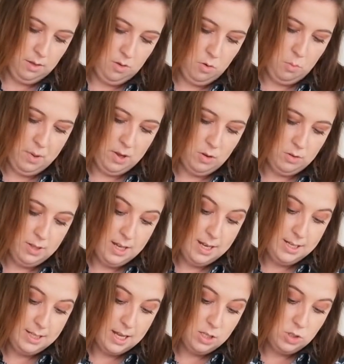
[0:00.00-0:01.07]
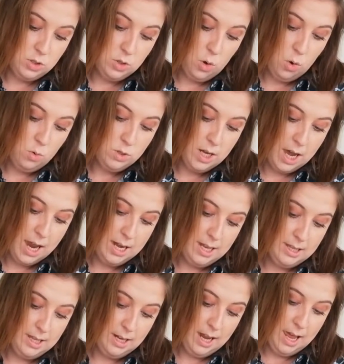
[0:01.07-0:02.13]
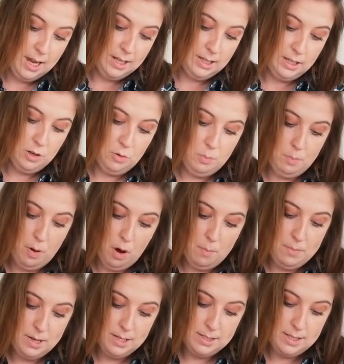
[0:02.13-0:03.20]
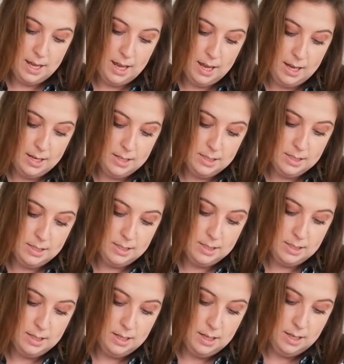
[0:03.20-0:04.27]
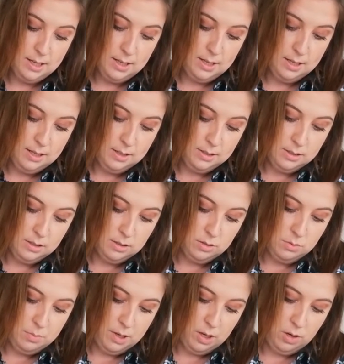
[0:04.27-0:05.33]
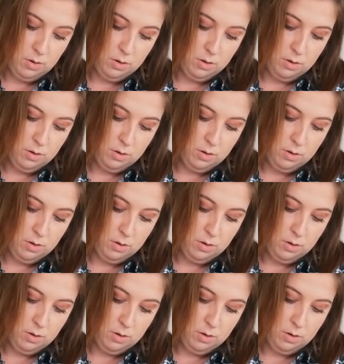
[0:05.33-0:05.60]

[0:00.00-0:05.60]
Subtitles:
Oh my god, these are so tiny, they're like little poppy seeds. Oh my god.